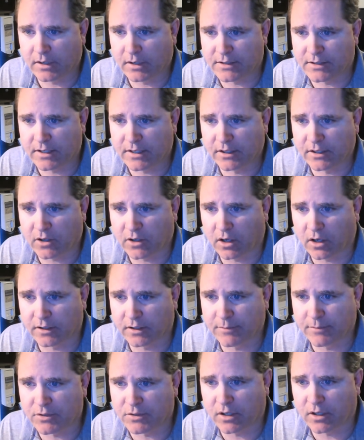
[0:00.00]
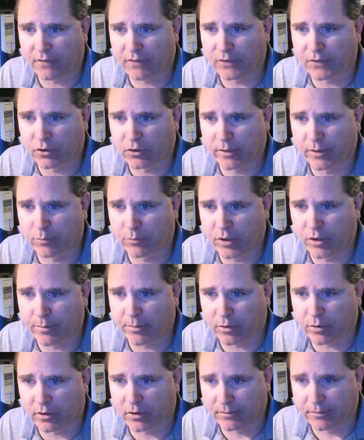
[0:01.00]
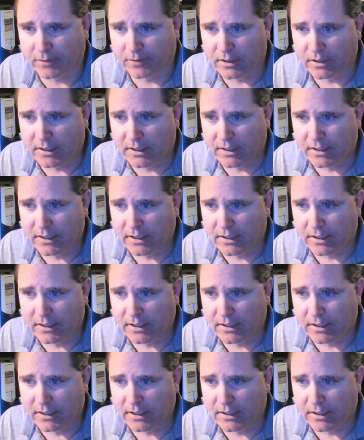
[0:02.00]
as he called himself the Grim Reaper.